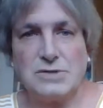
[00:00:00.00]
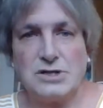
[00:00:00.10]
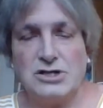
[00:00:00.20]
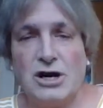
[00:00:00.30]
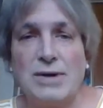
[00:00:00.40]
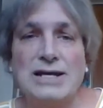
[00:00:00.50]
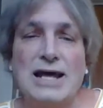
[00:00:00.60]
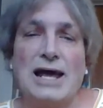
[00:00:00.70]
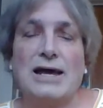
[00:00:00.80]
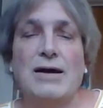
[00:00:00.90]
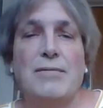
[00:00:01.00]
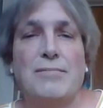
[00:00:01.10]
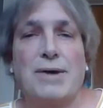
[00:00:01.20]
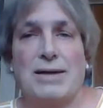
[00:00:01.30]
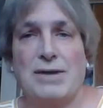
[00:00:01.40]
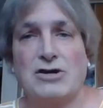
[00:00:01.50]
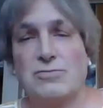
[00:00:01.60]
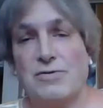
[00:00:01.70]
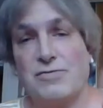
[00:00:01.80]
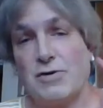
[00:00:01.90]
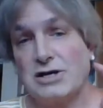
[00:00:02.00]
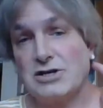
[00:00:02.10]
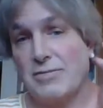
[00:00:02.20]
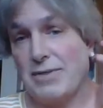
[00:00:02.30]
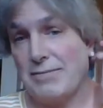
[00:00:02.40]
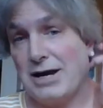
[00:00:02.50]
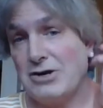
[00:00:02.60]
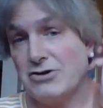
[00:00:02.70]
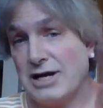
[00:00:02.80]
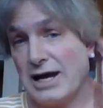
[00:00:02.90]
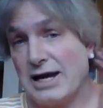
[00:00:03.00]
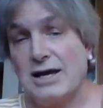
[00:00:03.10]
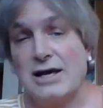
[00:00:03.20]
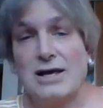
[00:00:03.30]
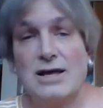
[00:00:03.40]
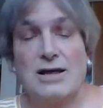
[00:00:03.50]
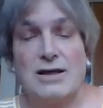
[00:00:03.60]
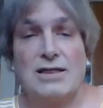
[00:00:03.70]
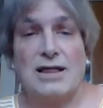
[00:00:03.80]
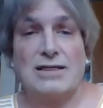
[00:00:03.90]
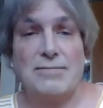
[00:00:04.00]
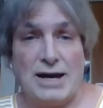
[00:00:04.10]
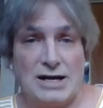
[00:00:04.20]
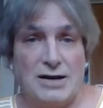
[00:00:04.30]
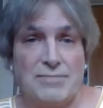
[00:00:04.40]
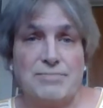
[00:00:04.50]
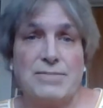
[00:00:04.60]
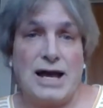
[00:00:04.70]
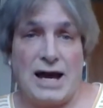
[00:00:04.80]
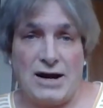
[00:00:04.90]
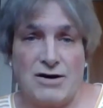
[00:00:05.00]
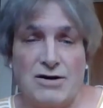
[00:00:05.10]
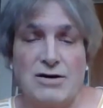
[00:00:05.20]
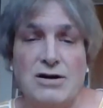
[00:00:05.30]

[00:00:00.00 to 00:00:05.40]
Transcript: start my day, but I make sure before I start my major day that the makeup, the hair,